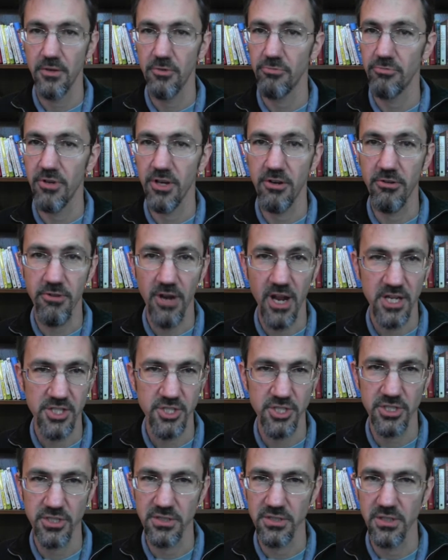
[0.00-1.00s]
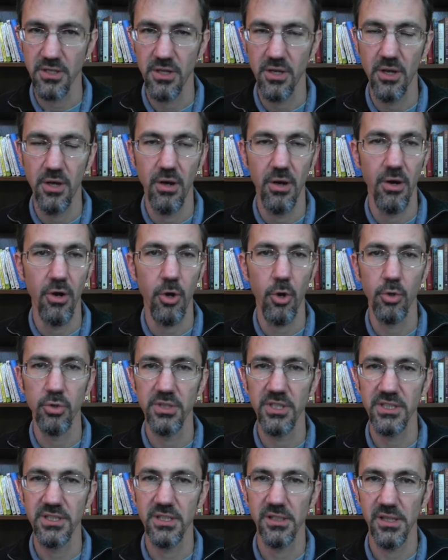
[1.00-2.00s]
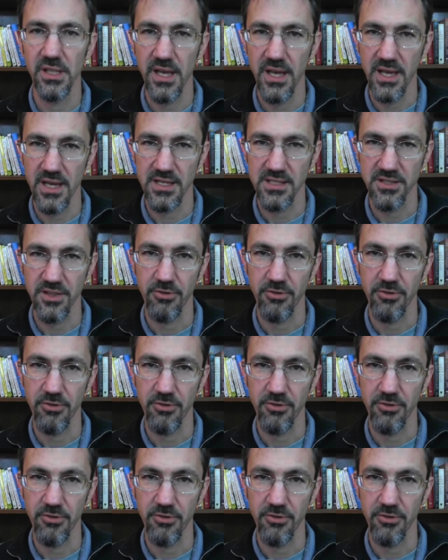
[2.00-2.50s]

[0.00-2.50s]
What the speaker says: Regression only delays